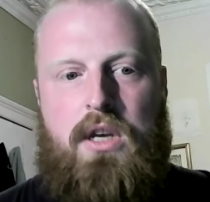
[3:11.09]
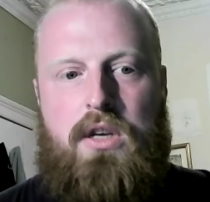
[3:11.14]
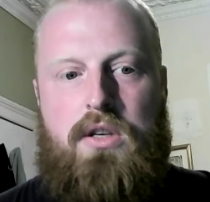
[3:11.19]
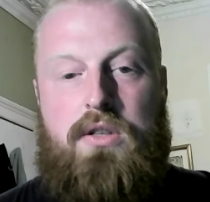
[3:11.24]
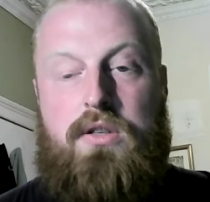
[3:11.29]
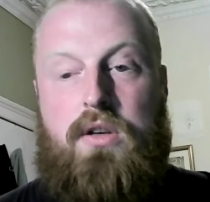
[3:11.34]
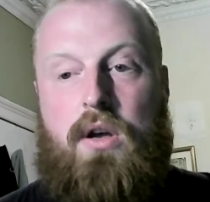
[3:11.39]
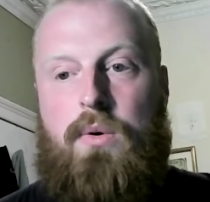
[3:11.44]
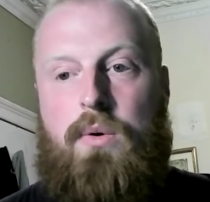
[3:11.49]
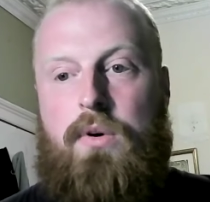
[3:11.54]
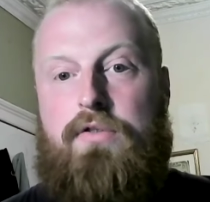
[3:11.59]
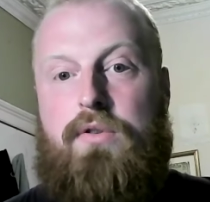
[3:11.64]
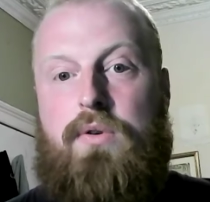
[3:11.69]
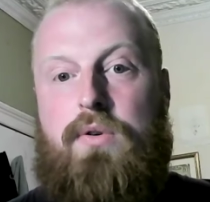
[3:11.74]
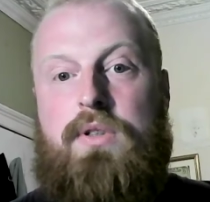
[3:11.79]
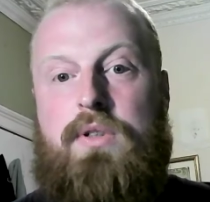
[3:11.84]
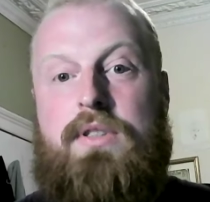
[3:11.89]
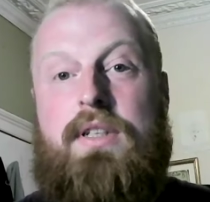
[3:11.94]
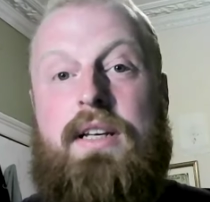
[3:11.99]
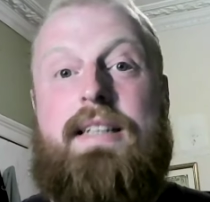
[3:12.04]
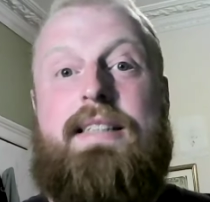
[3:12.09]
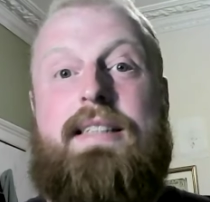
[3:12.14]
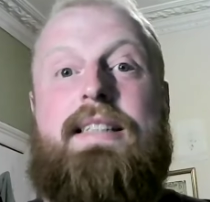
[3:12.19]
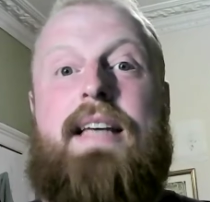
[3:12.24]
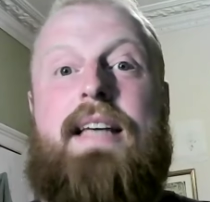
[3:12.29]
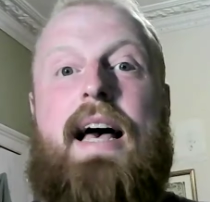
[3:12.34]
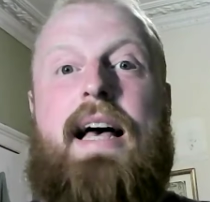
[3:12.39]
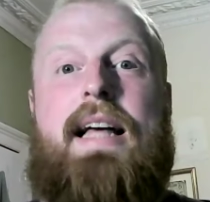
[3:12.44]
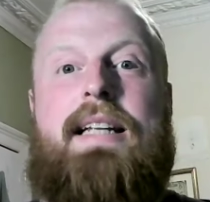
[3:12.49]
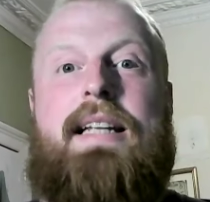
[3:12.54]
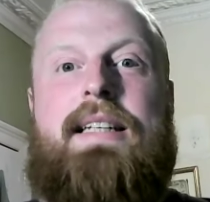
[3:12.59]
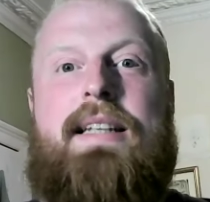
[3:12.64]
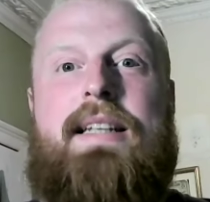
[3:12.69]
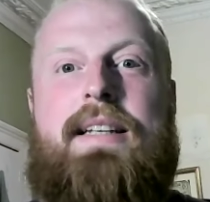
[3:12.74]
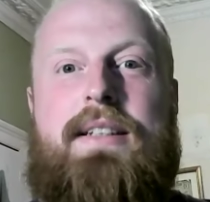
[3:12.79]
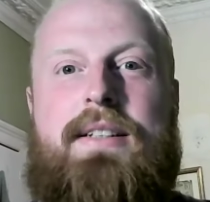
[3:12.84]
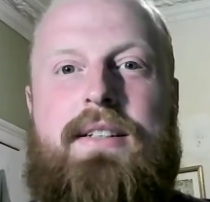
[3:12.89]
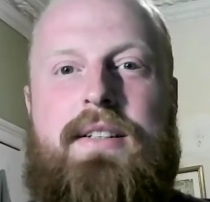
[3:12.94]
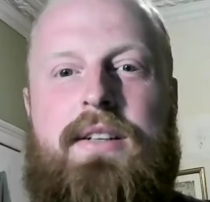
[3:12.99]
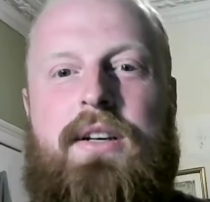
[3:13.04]
So, of course,
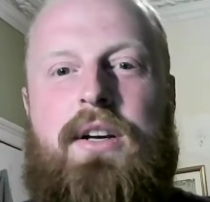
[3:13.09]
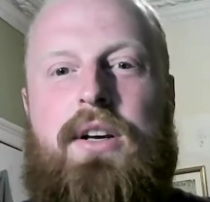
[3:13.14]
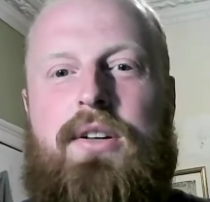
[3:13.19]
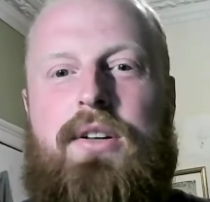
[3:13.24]
tent,